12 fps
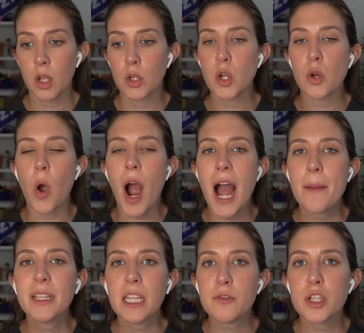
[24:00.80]
no, no, I
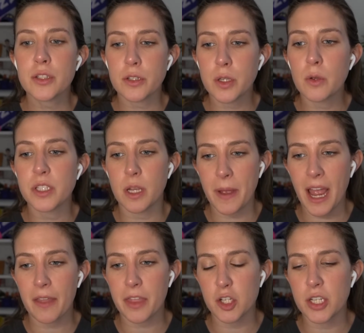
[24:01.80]
believe she's a
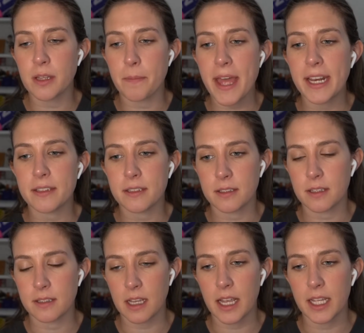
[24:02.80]
sociopath and she's a menace to
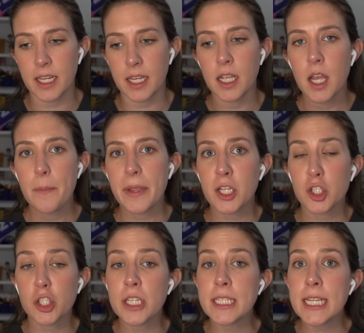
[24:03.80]
society because
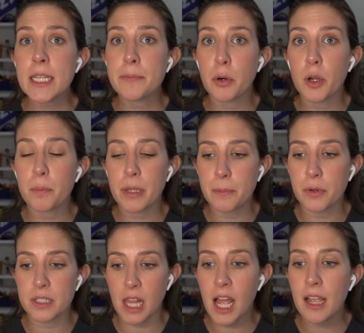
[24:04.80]
she did put people's
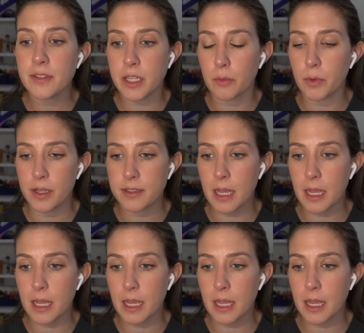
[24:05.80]
lives at risk.